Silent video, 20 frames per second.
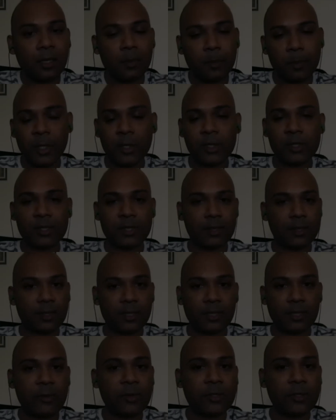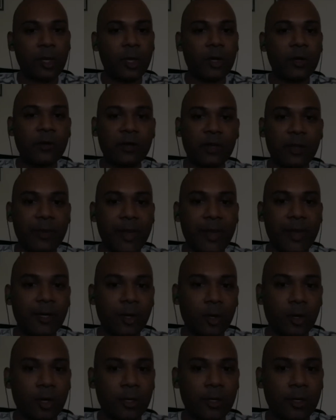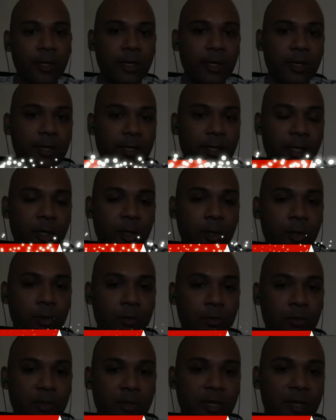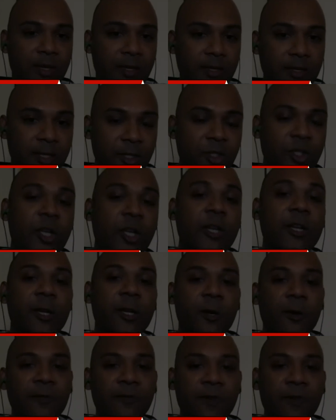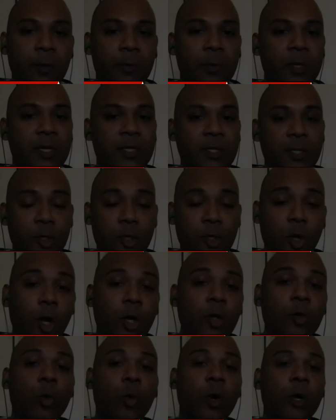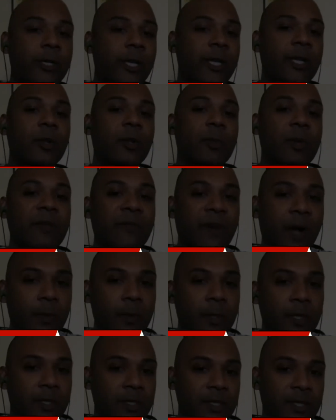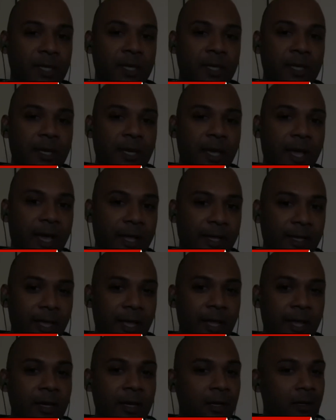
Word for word: Because there was a lot of debate on, the children of farmers not wanting to be farmers and then,